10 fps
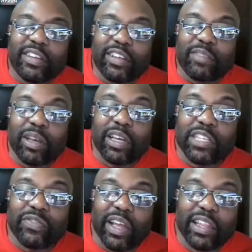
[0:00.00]
Because
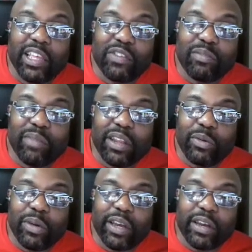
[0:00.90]
if I leave them
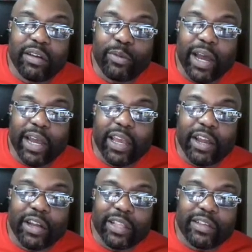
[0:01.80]
anywhere where I can
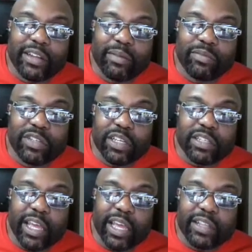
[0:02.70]
get to them just
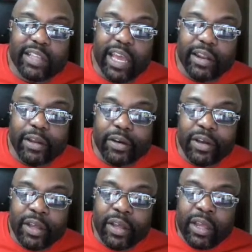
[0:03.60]
like that, no,
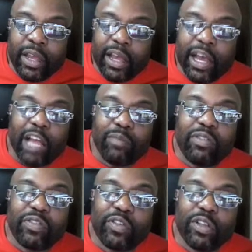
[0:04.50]
I'll be
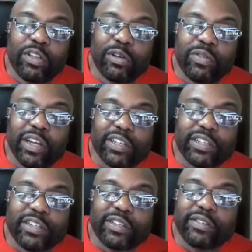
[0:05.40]
falling over that
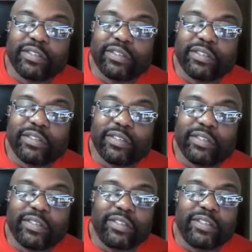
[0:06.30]
shit.
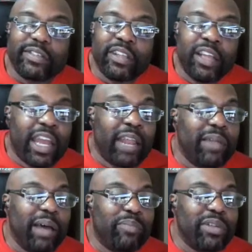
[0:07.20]
And I'm
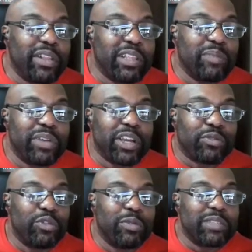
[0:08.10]
not building a bigger
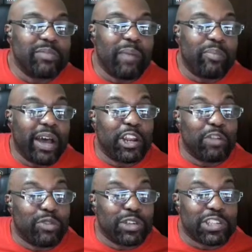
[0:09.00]
room because I'm not buying no
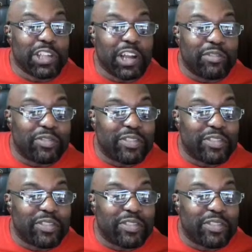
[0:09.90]
more stuff.